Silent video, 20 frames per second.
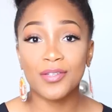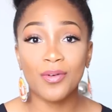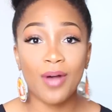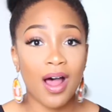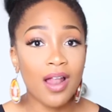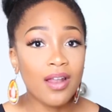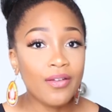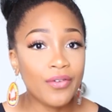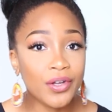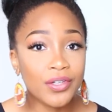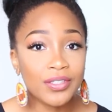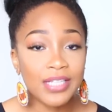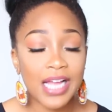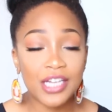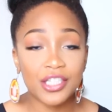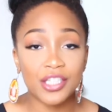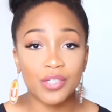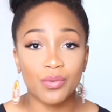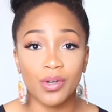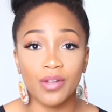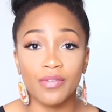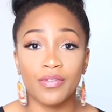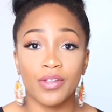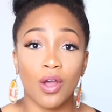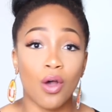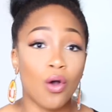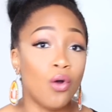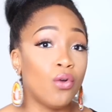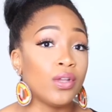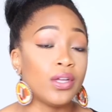So olive oil is actually one of
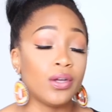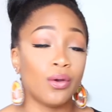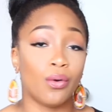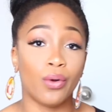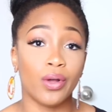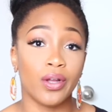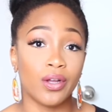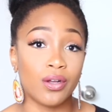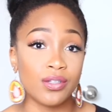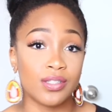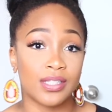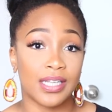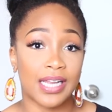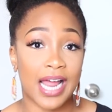the only oils